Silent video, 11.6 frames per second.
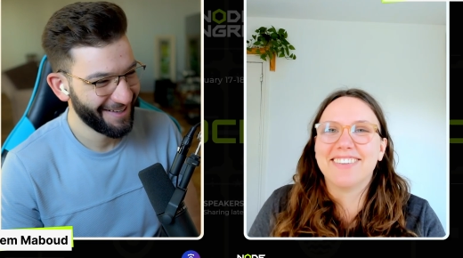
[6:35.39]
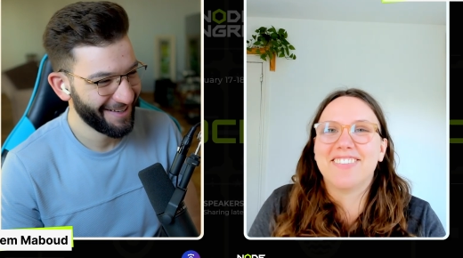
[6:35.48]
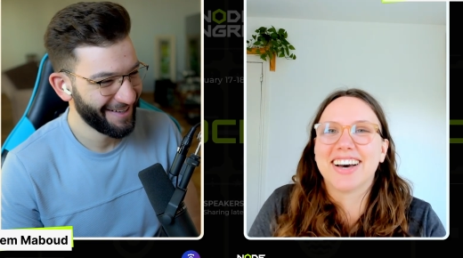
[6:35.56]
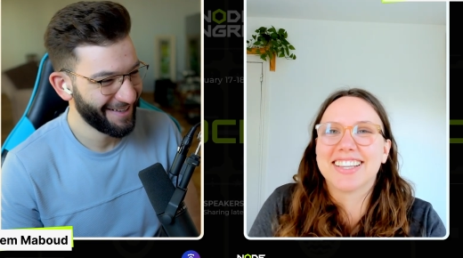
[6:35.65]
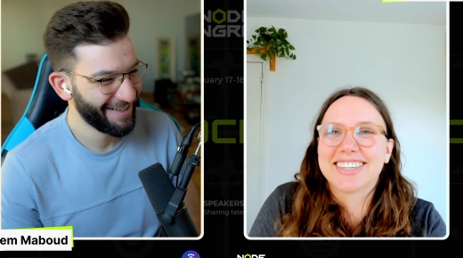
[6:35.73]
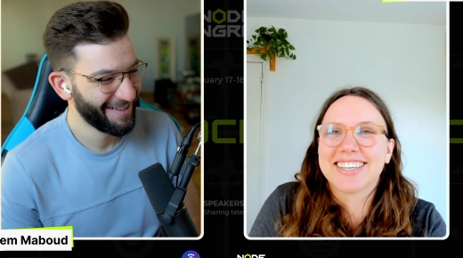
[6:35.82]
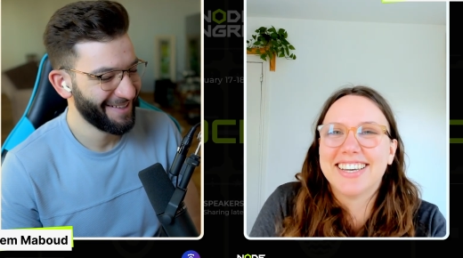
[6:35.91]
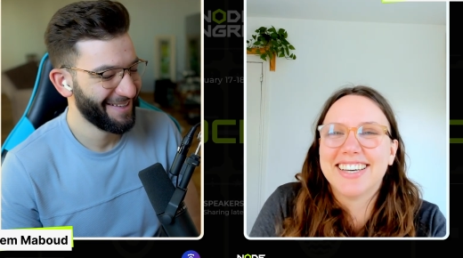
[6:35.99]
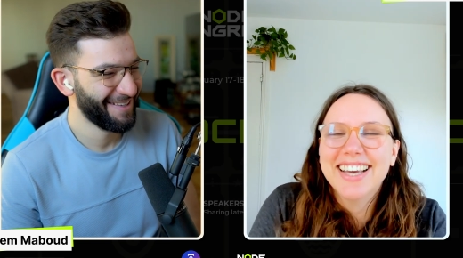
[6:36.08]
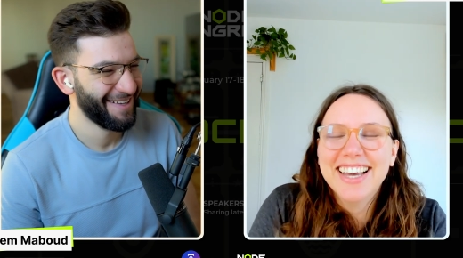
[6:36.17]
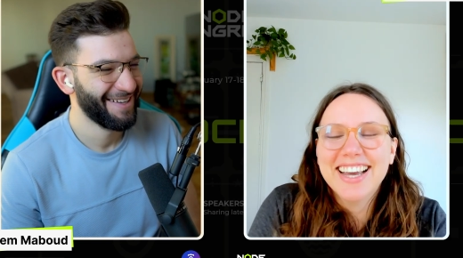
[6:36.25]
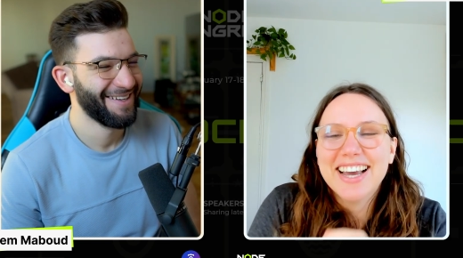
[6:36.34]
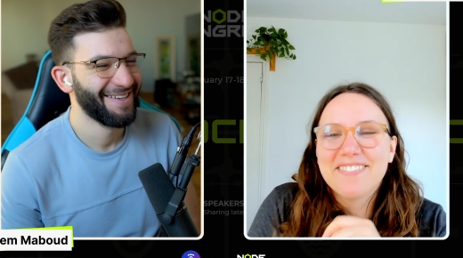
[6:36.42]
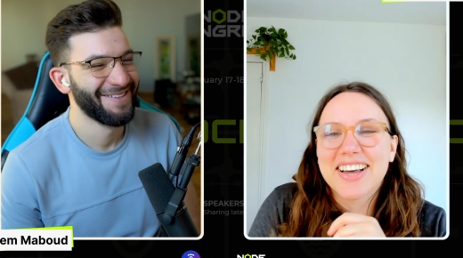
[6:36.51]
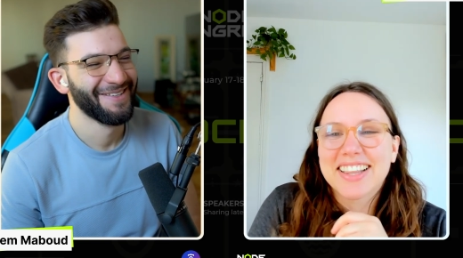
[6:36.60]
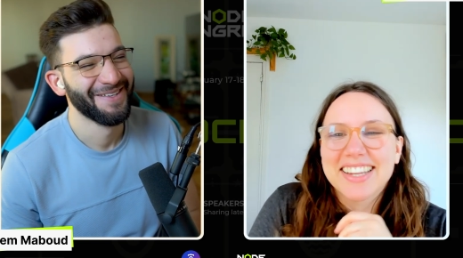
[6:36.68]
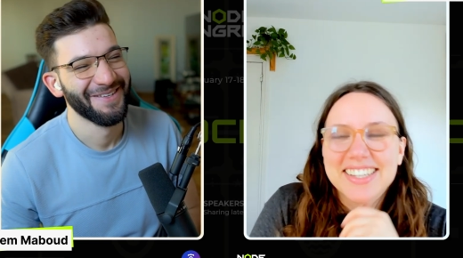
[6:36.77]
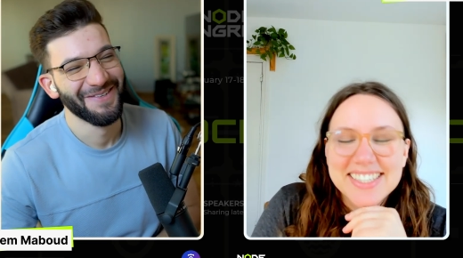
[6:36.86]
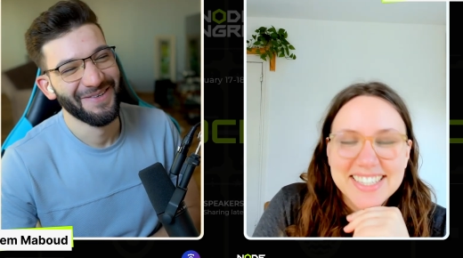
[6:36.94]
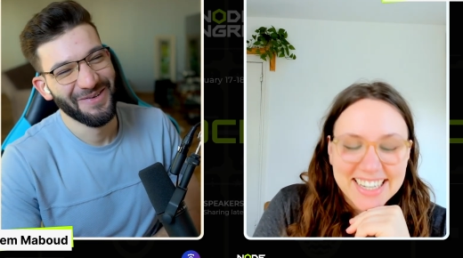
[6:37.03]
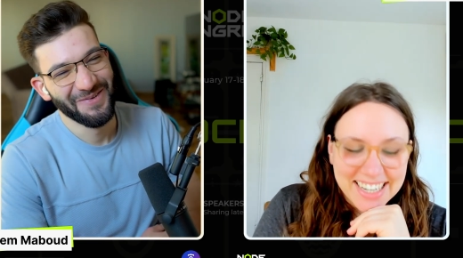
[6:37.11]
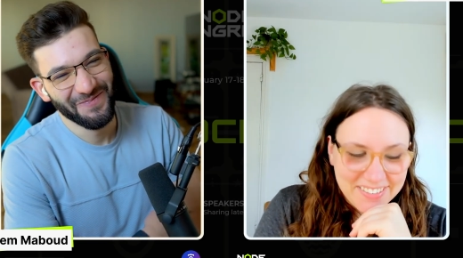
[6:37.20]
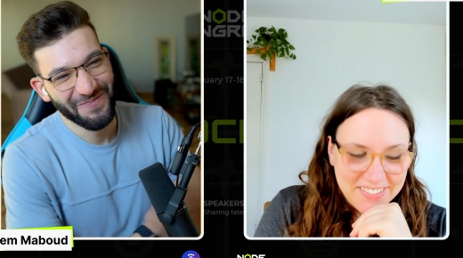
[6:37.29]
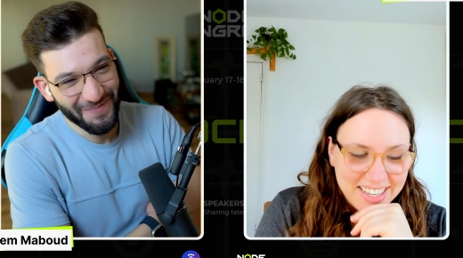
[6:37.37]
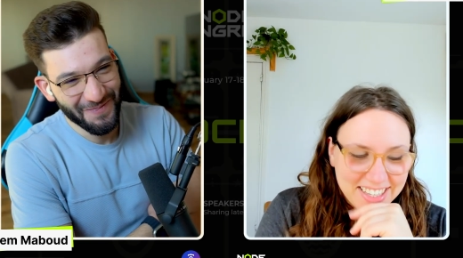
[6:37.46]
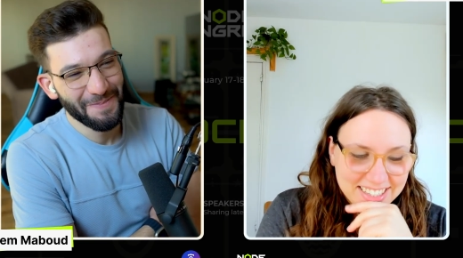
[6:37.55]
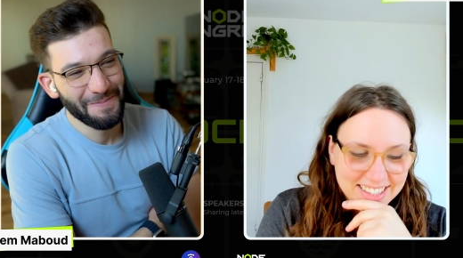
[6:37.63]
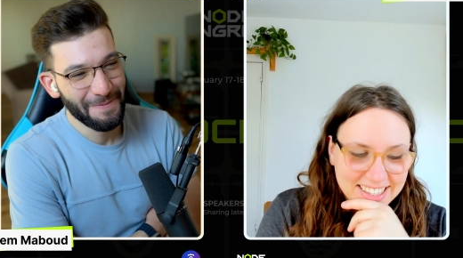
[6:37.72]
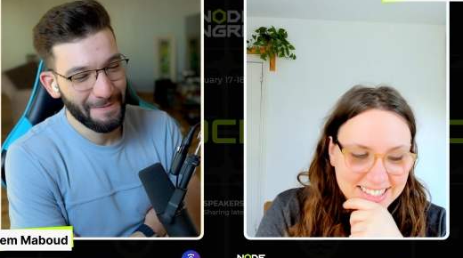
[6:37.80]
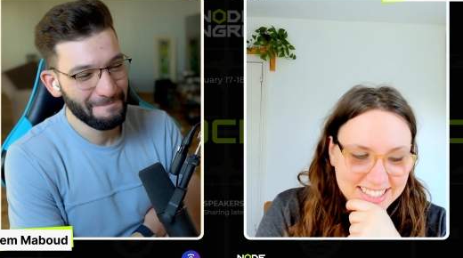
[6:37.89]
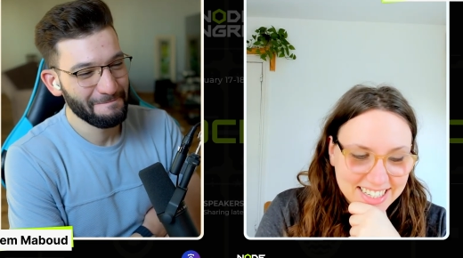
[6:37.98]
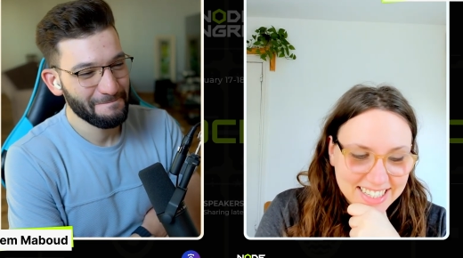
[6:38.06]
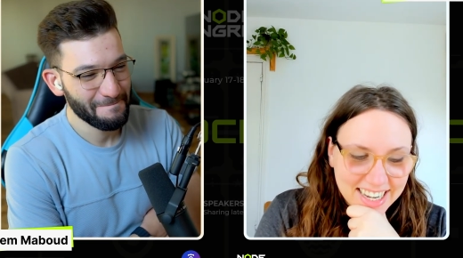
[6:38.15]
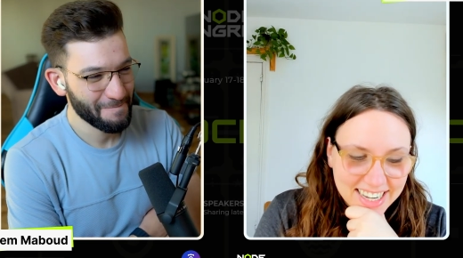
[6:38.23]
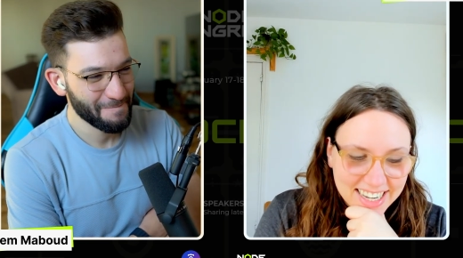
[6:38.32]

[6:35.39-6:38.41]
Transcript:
Speaker 1: but let's see. I mean, the things that